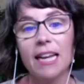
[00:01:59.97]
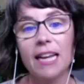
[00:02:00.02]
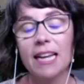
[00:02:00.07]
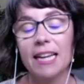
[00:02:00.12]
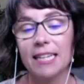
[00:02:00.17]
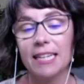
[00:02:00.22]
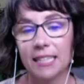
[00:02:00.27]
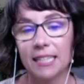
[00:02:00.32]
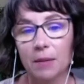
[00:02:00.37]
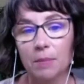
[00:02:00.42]

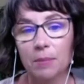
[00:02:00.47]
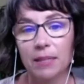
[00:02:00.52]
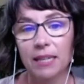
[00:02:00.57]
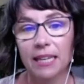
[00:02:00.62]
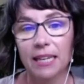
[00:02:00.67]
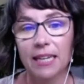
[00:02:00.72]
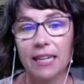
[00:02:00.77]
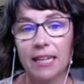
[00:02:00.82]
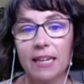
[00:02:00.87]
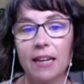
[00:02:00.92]
is
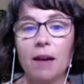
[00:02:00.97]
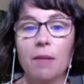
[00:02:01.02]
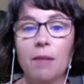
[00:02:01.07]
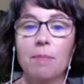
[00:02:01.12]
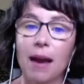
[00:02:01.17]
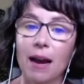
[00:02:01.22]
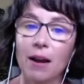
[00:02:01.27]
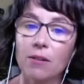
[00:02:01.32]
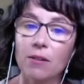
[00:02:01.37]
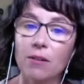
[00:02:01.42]
completed
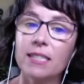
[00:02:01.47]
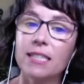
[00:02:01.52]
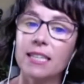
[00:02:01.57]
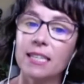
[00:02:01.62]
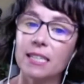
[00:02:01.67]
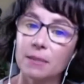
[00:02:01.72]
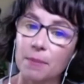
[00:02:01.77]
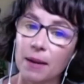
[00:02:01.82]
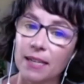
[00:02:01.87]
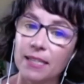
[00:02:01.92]
about
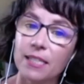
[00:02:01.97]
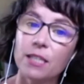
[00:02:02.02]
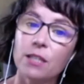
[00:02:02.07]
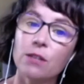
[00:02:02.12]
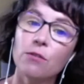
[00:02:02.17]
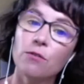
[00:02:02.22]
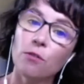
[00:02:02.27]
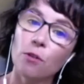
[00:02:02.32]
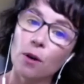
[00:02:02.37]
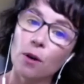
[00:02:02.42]
6 months to 4